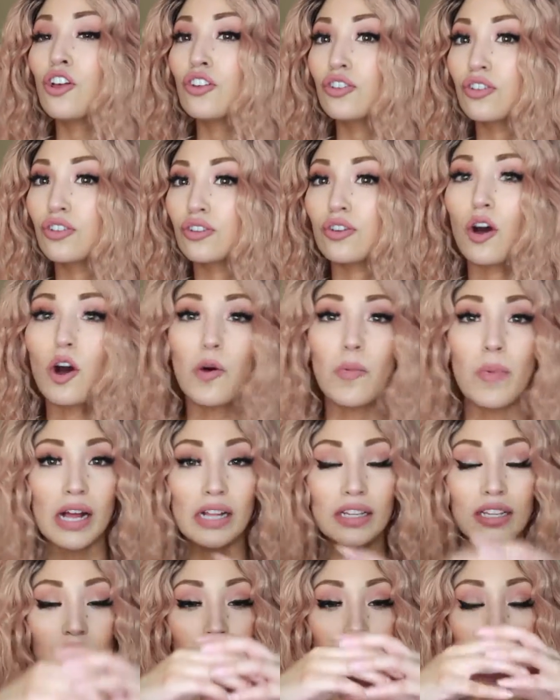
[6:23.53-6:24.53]
so
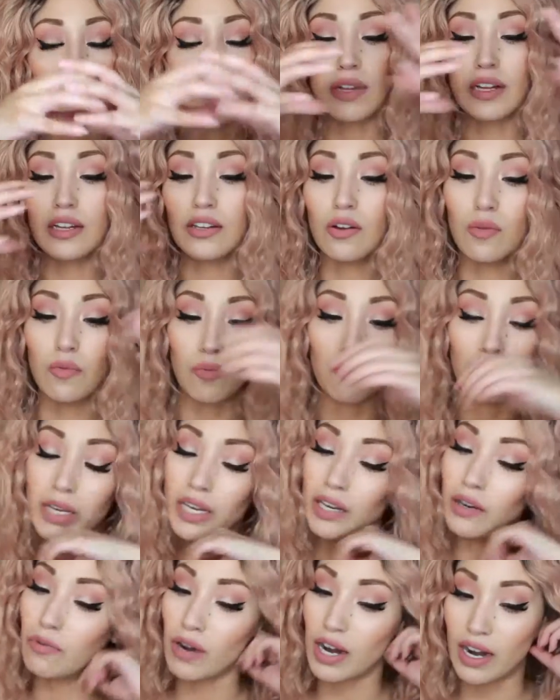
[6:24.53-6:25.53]
bad that you pull out a
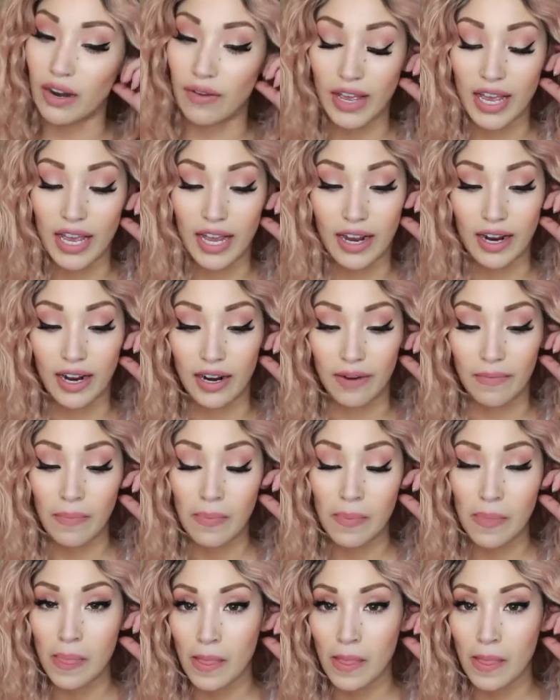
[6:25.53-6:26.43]
big wad of hair.